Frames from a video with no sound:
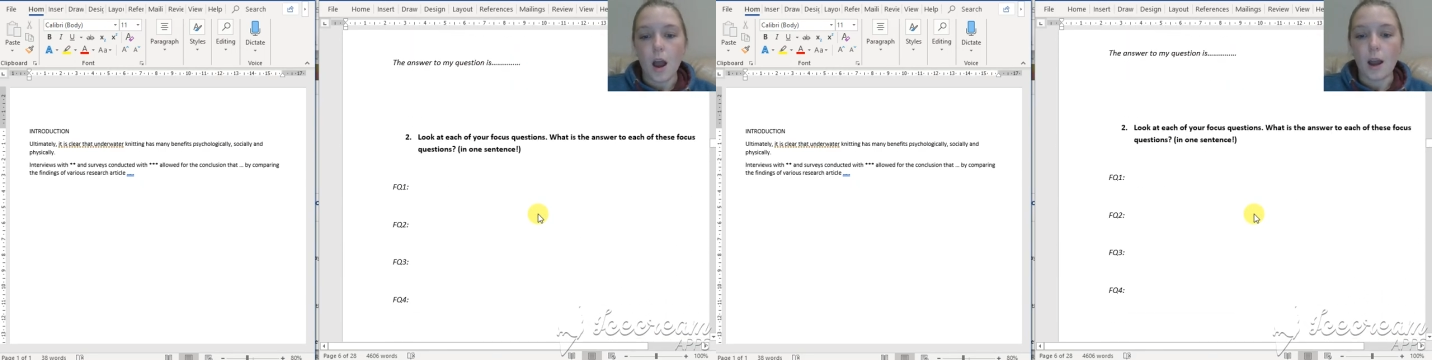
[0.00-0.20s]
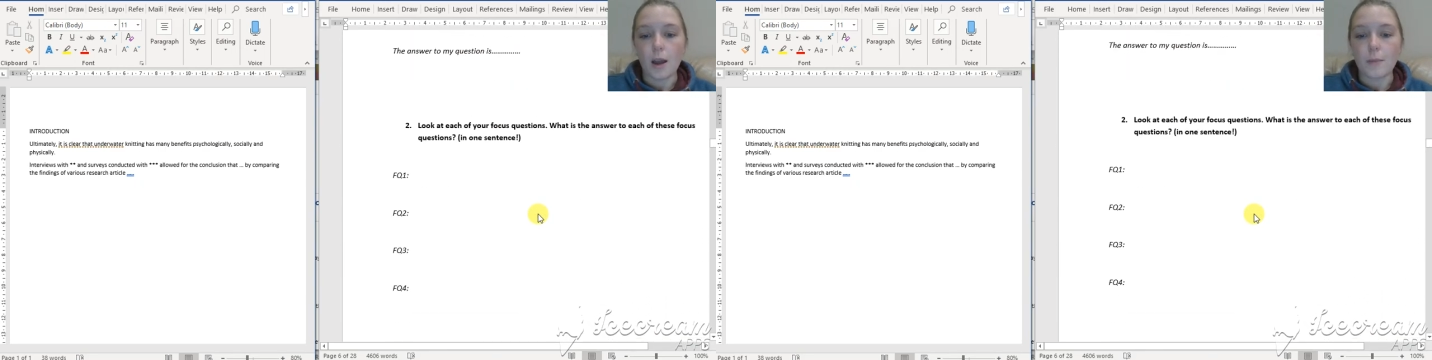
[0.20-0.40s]

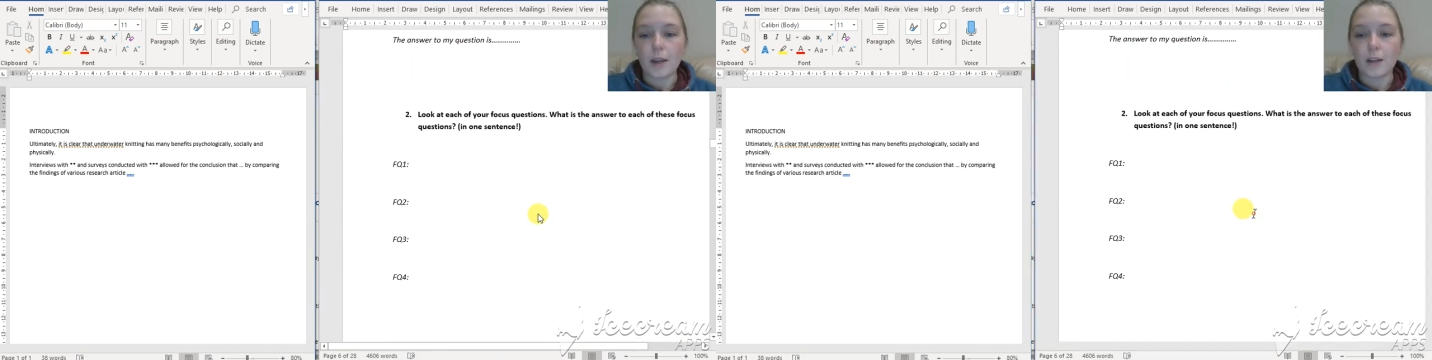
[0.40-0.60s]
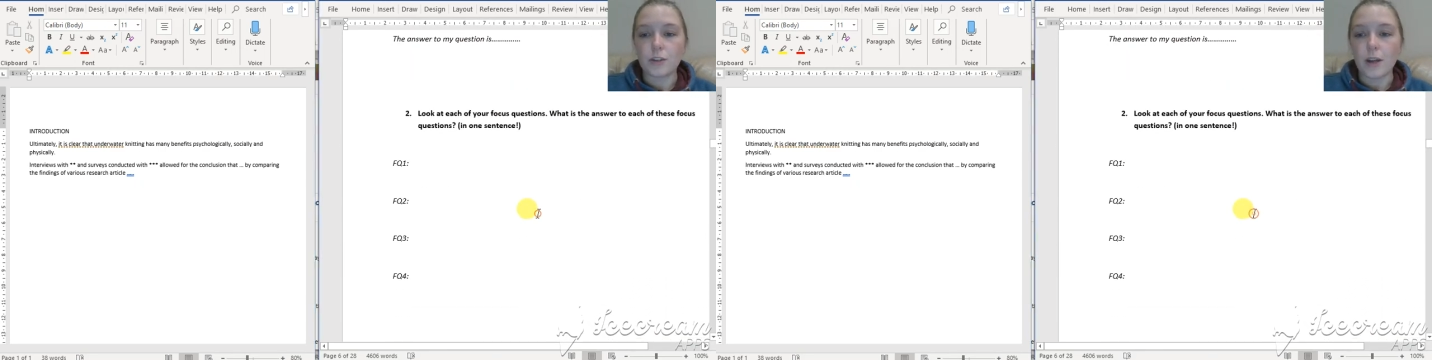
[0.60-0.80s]
I
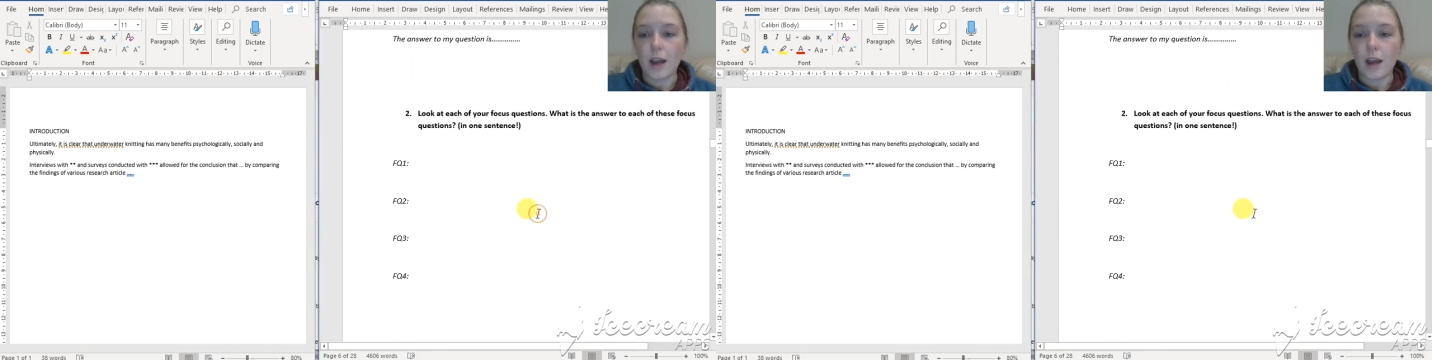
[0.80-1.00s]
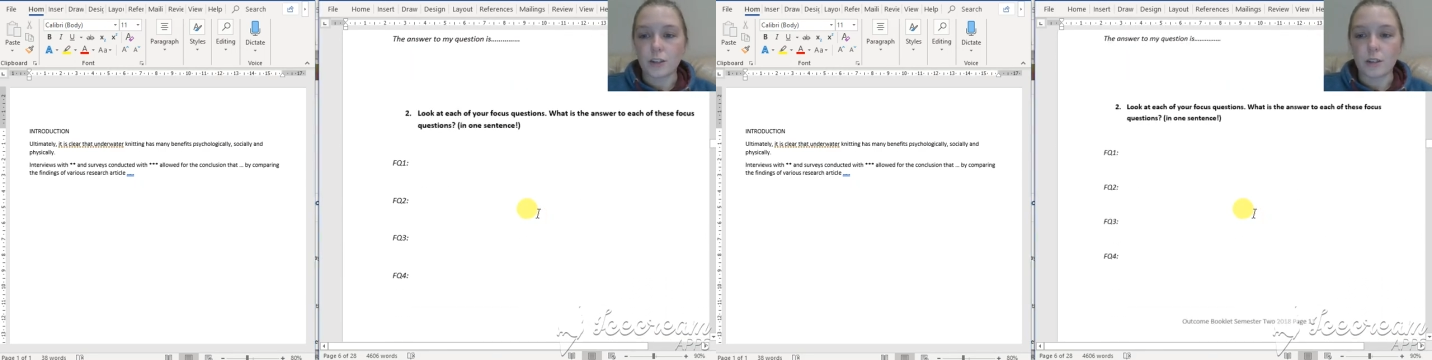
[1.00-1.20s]
made you
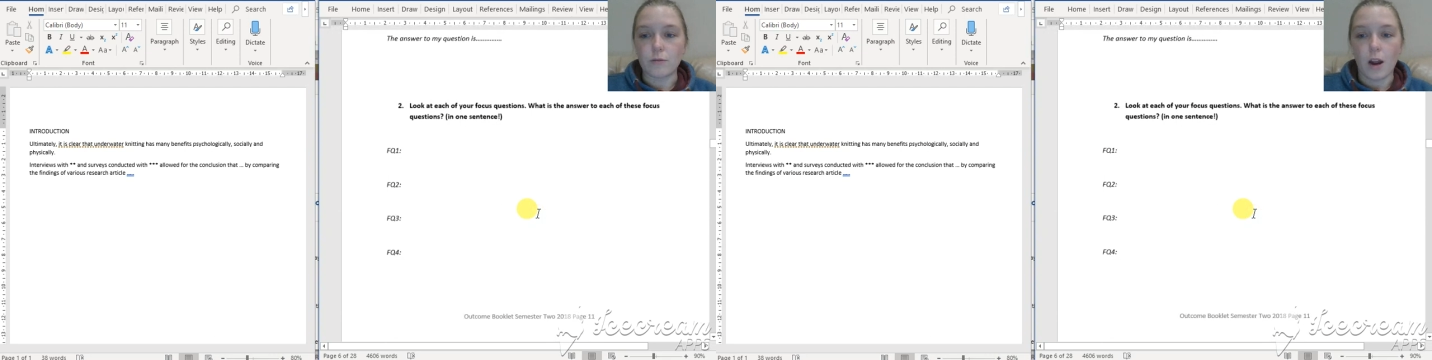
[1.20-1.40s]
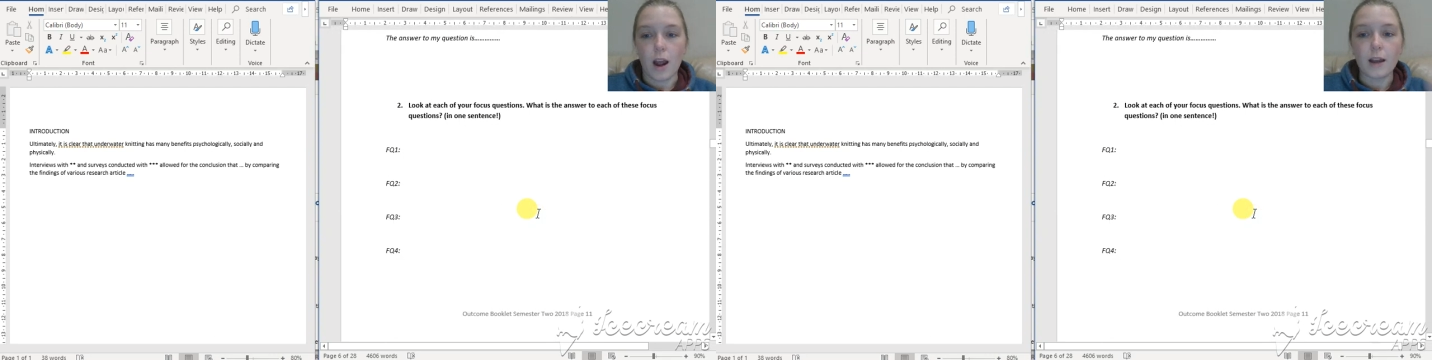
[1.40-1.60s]
actually
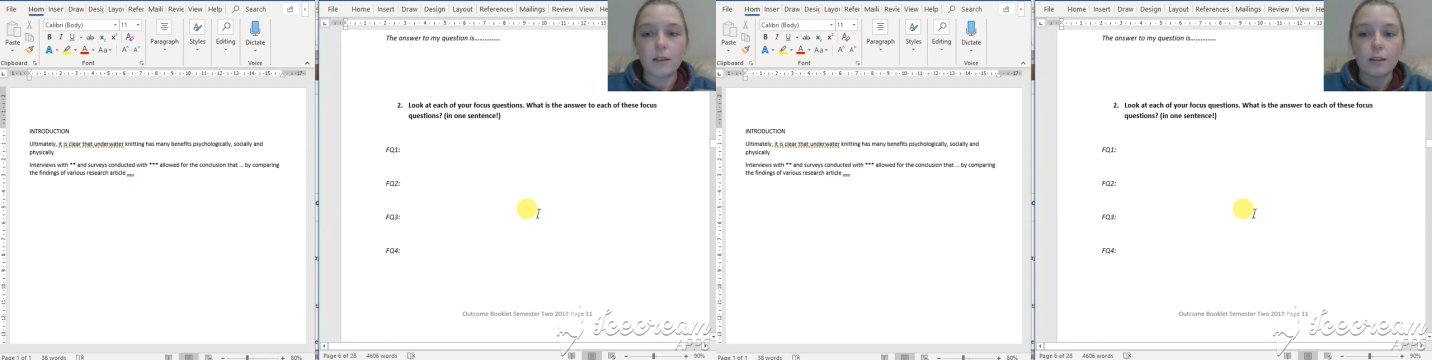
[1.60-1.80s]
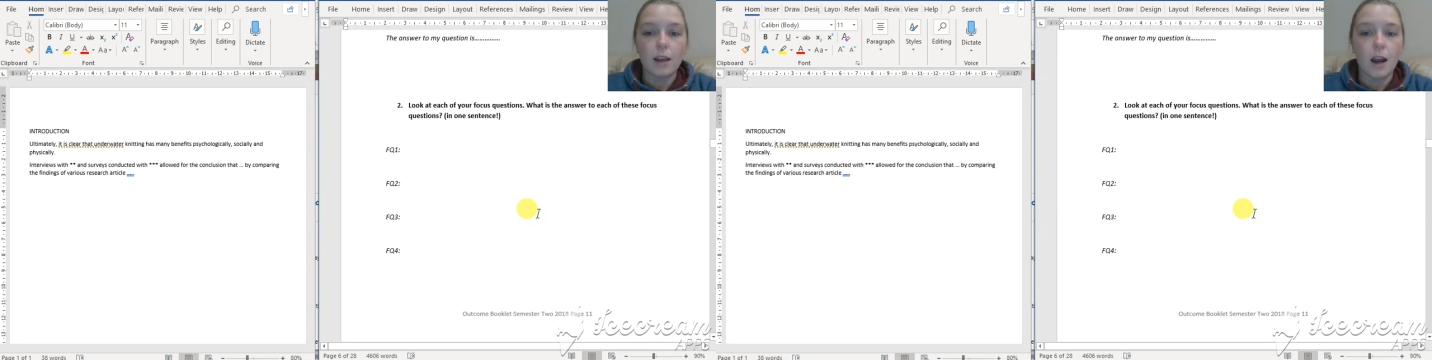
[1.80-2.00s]

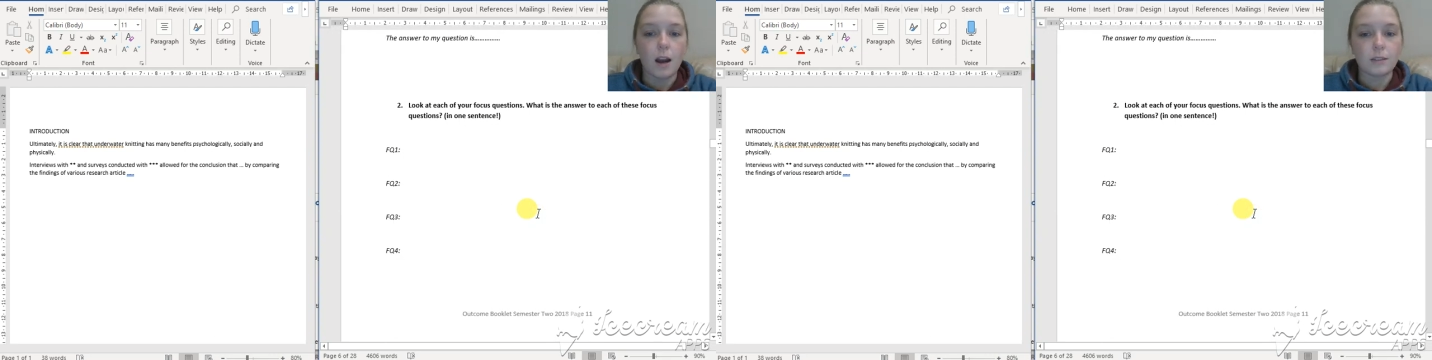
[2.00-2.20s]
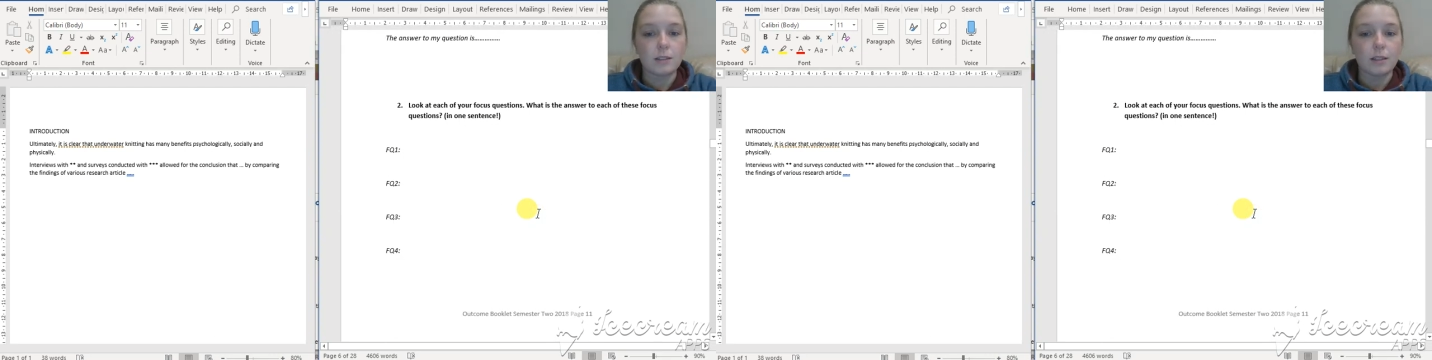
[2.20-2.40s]
write the
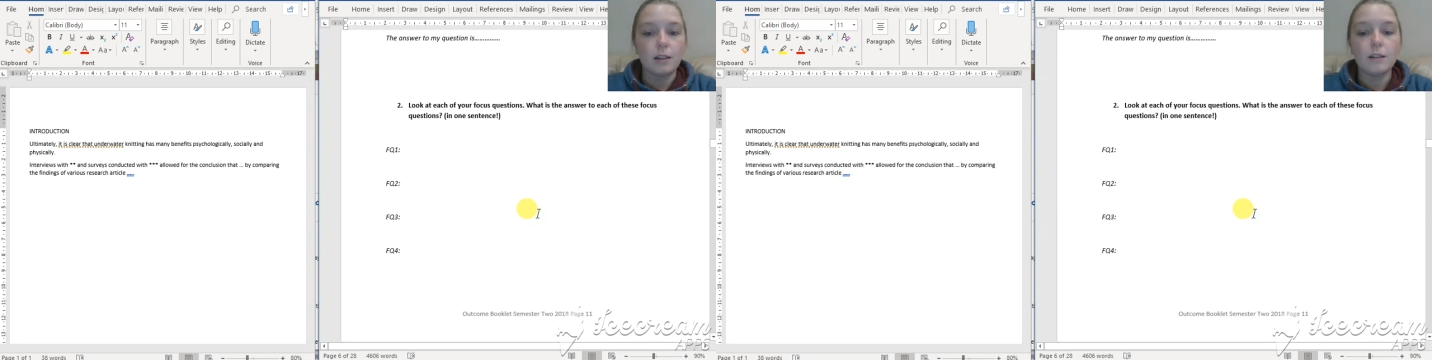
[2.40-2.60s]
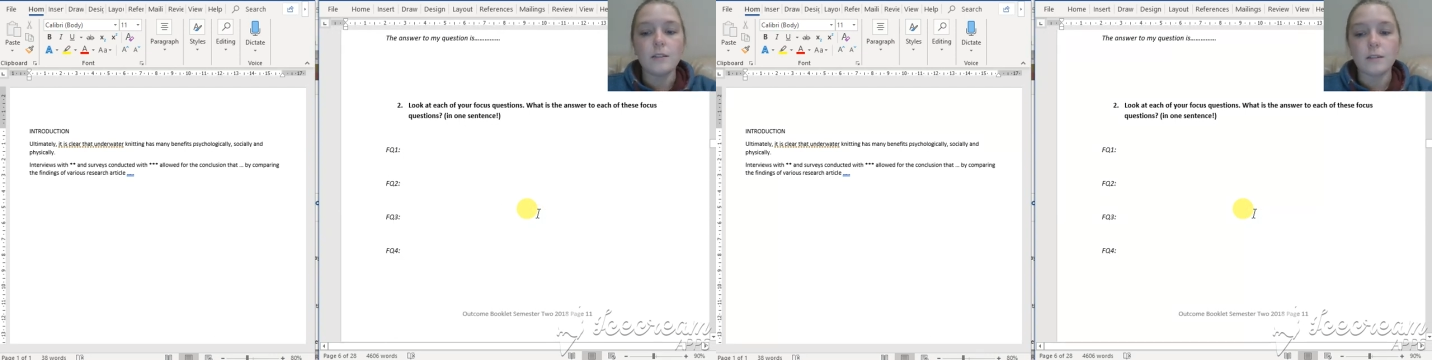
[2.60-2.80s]
answer,